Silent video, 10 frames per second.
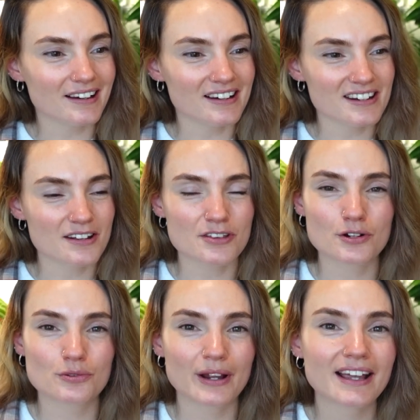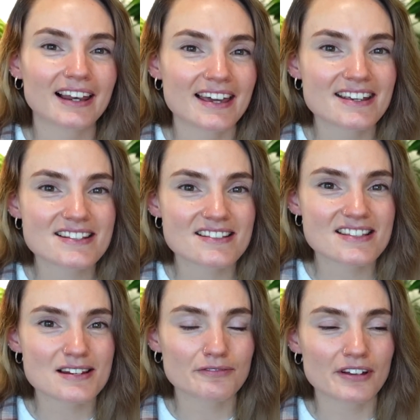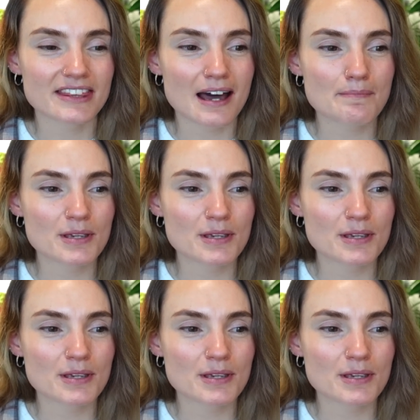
I don't know, the crinklate and stuff like that,